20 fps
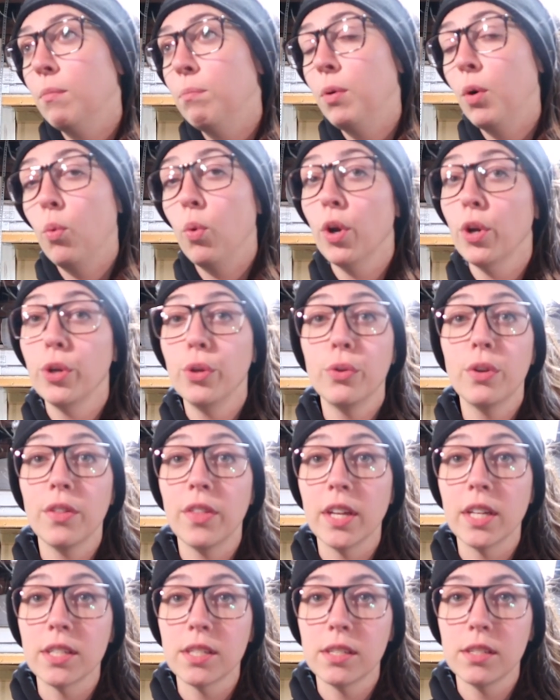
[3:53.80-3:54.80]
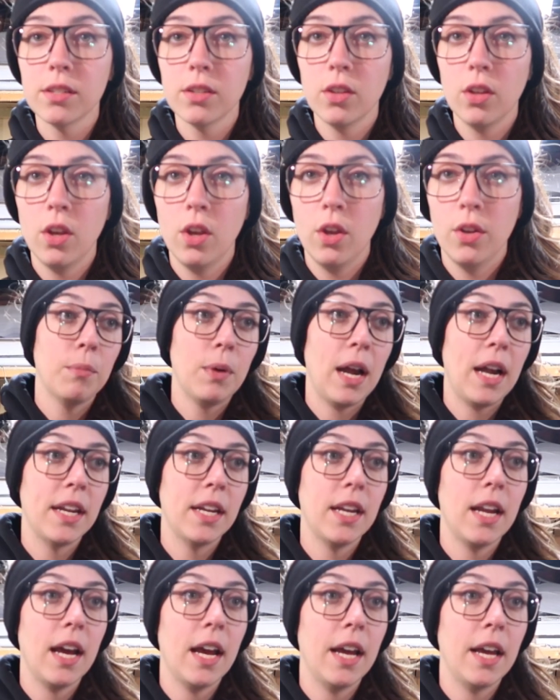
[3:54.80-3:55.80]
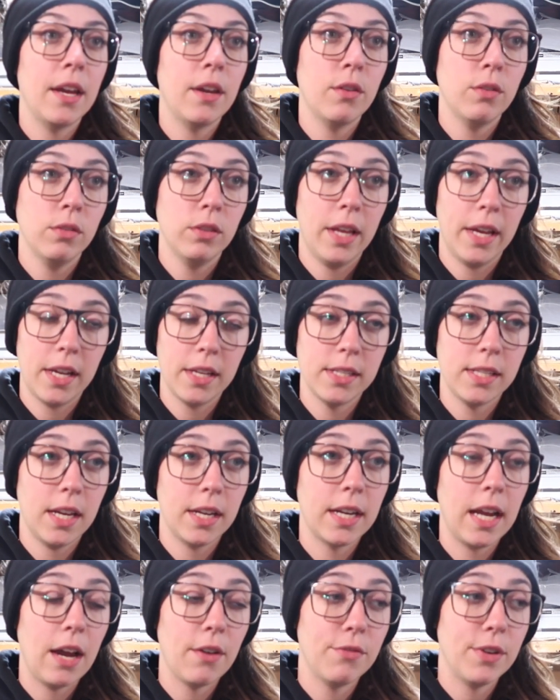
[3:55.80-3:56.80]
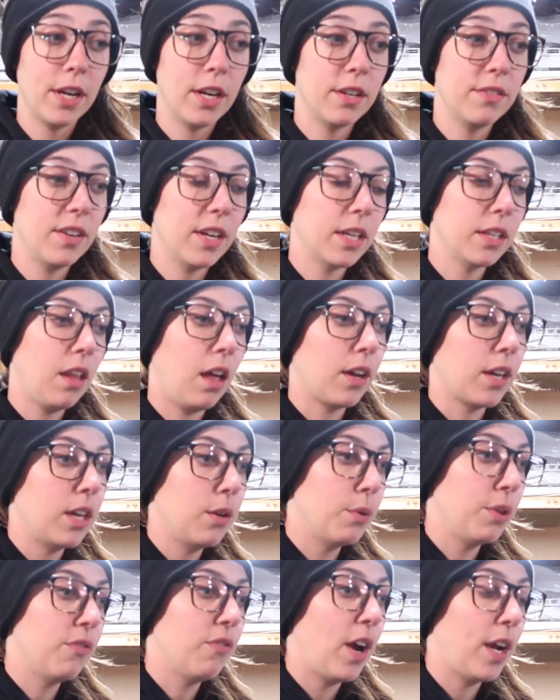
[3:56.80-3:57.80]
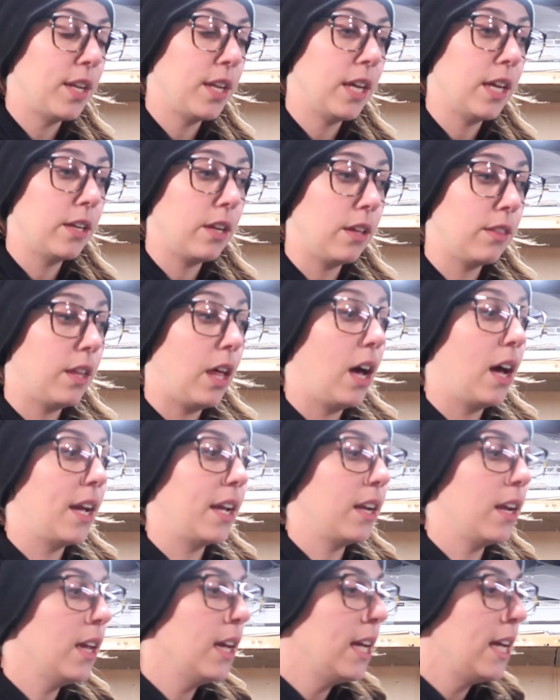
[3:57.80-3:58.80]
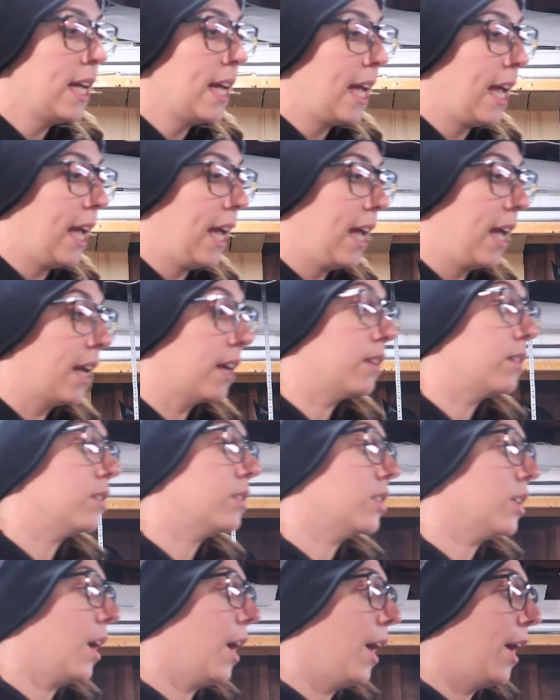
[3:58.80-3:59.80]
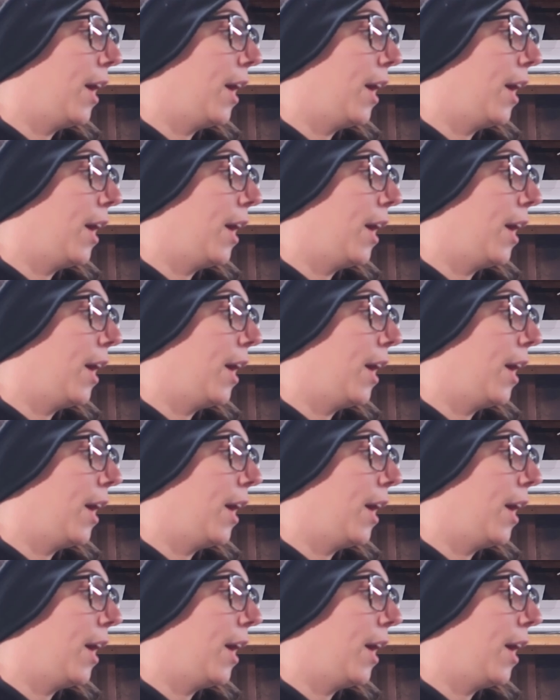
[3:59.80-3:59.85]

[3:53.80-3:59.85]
But we're new to this. Brian and I, like I said, got very, very lucky with finding it online, and